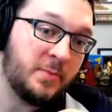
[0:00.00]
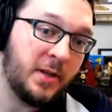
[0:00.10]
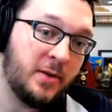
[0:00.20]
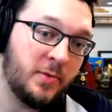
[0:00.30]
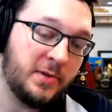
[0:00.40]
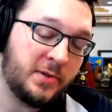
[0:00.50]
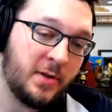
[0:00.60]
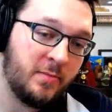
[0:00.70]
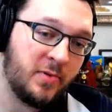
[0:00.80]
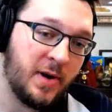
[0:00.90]
it was
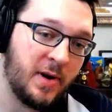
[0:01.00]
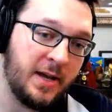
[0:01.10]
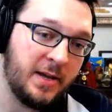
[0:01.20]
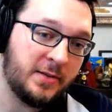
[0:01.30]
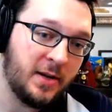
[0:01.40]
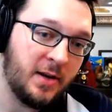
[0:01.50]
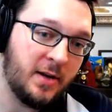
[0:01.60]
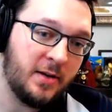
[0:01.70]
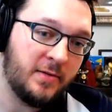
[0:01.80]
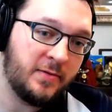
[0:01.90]
comprised
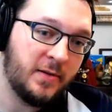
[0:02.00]
of